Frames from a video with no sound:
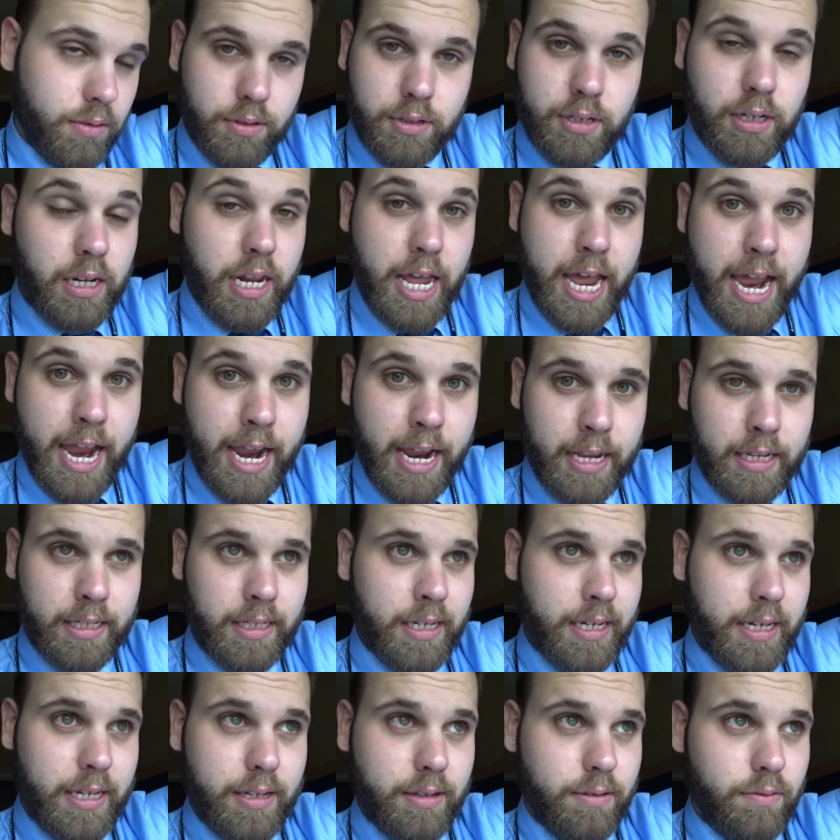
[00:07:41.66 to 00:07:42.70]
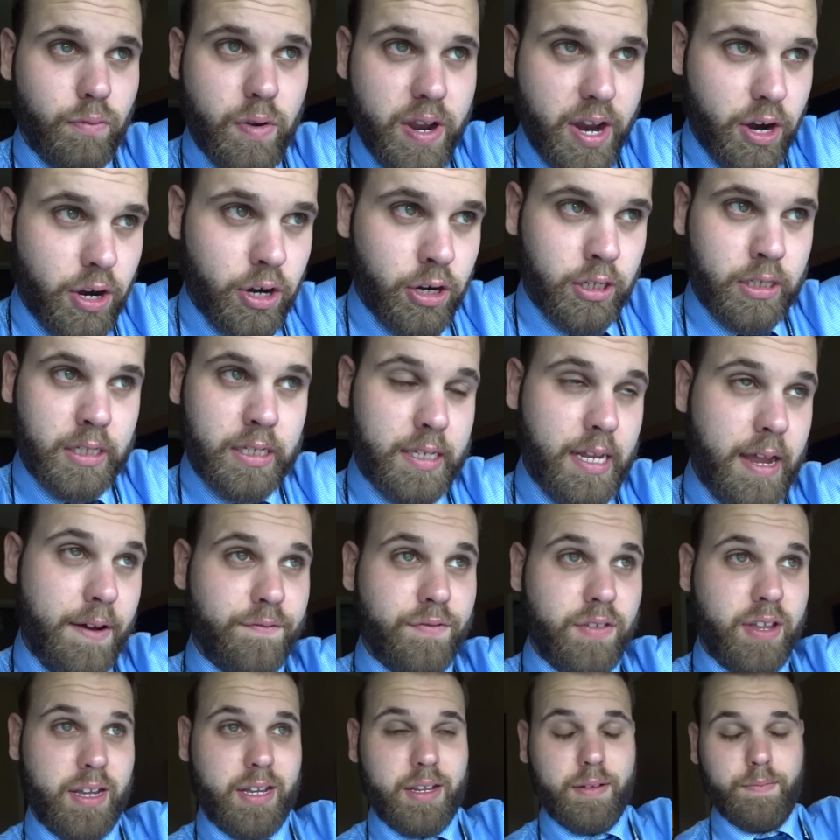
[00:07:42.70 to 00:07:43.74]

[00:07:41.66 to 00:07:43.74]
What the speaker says: delays and weird stuff,